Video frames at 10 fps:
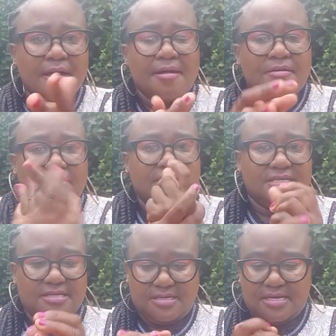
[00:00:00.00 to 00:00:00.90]
Wait,
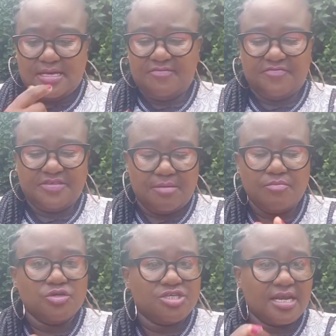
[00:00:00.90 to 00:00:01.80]
I have some
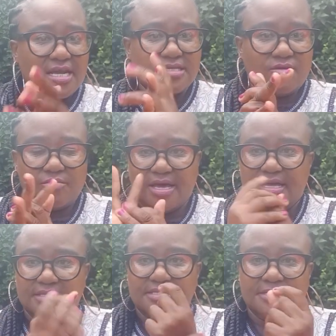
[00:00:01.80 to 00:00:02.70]
moisturizer on my
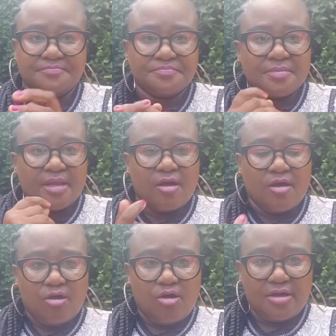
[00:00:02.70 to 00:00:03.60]
hands.
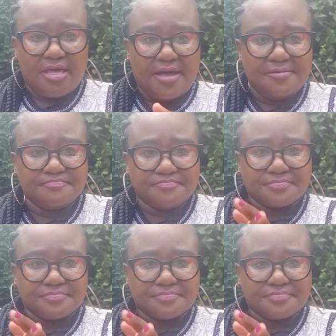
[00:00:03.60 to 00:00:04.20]
Okay.